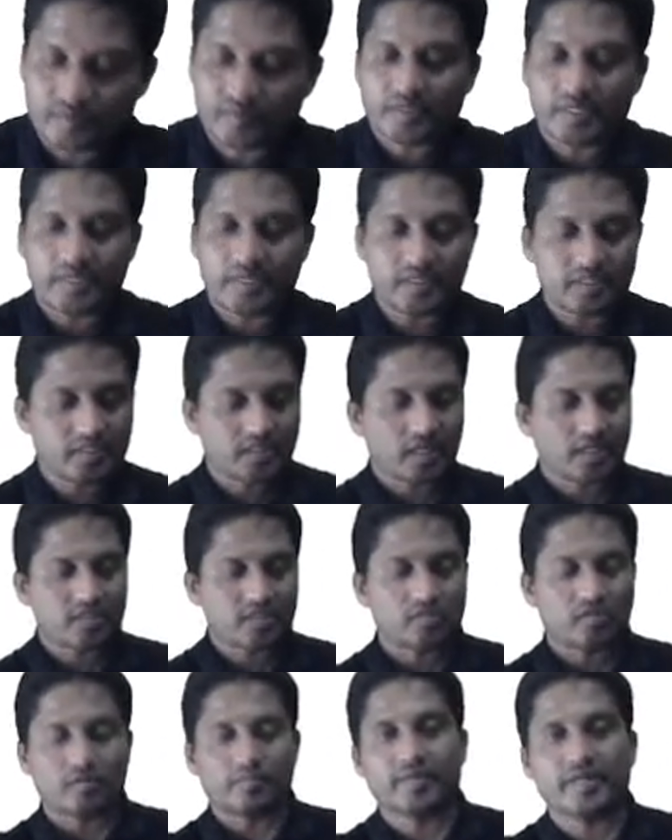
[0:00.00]
Okay, star is
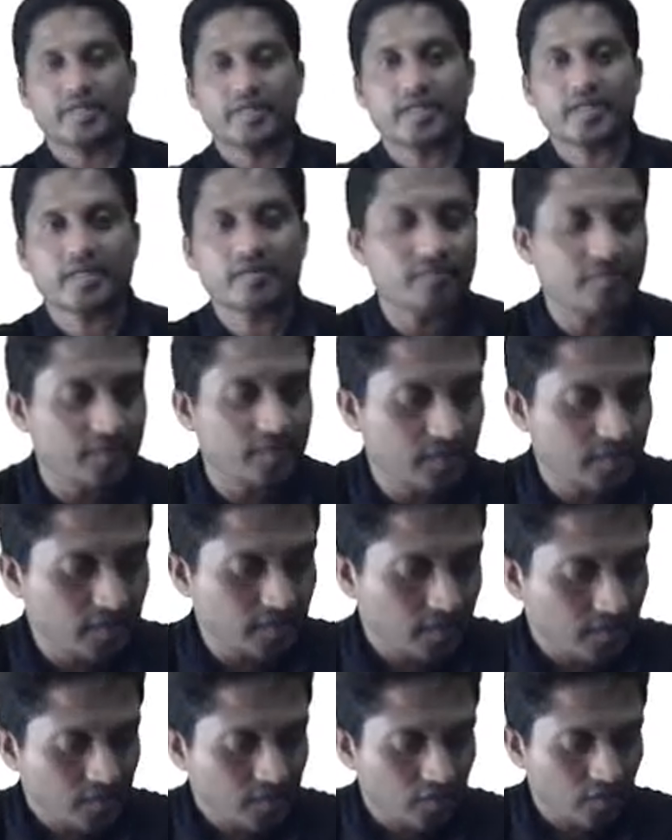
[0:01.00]
commutative.
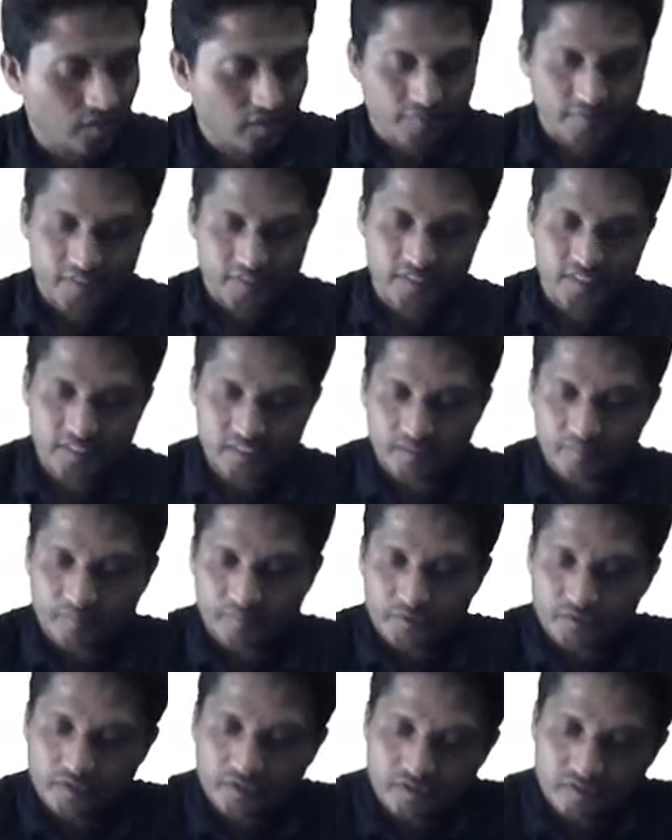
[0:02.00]
Now, if I check
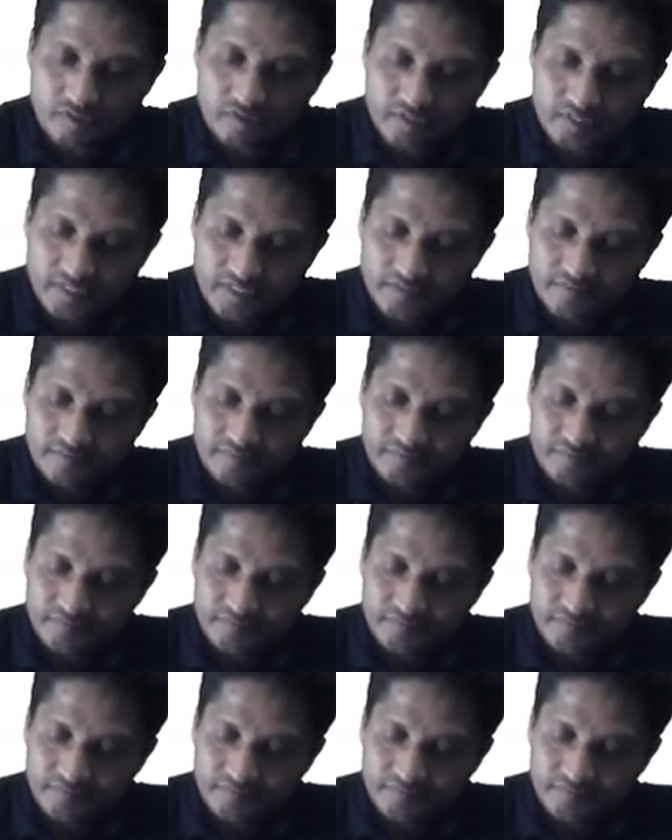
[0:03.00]
suppose associative,